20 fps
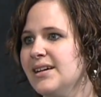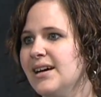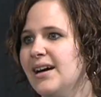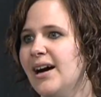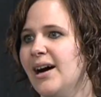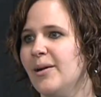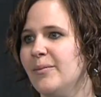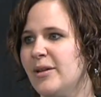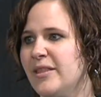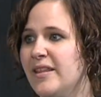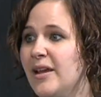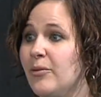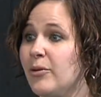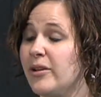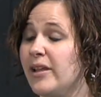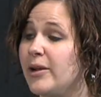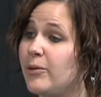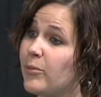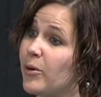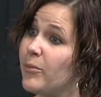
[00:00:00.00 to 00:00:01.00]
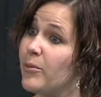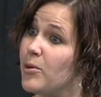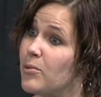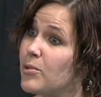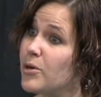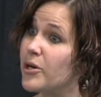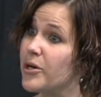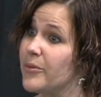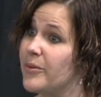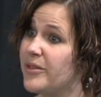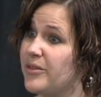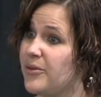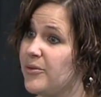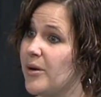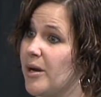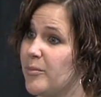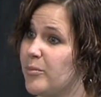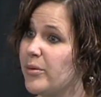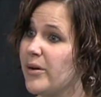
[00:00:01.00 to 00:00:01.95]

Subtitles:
And they were like, well, we'll work with you on